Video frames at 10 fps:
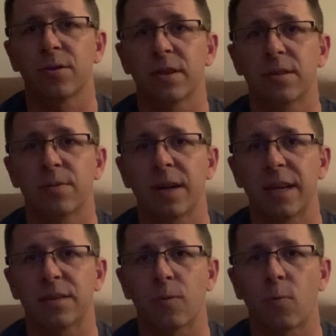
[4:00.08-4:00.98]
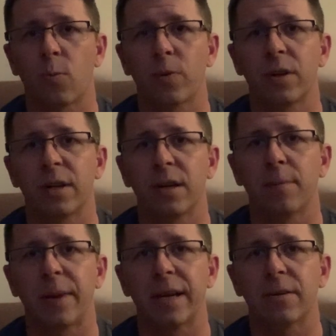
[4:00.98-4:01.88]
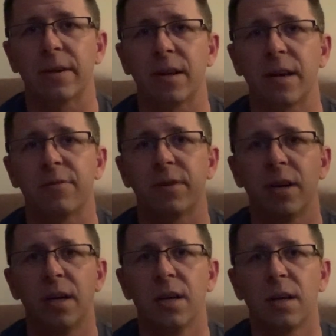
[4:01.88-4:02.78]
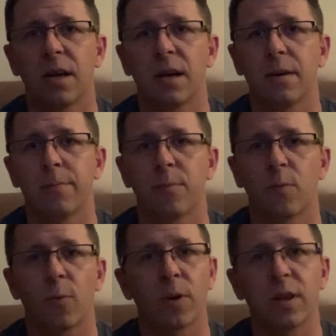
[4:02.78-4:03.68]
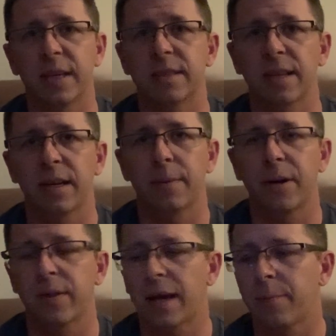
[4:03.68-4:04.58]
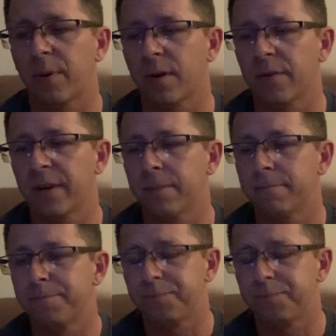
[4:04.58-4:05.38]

So this one has a really good battery life. Really excited about that part of it.